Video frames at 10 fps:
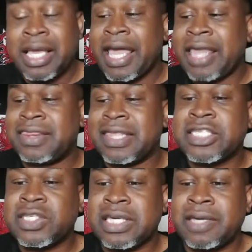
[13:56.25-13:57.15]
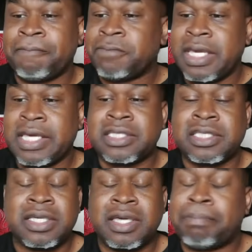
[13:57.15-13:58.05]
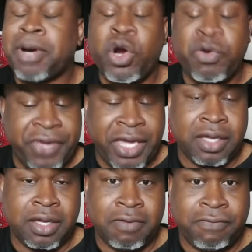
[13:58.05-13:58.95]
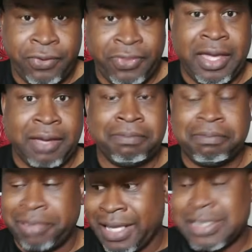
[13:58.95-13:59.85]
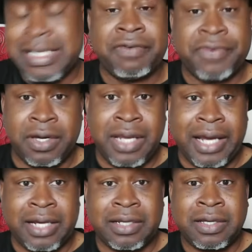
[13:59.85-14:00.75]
and this is perfect for them playing South Carolina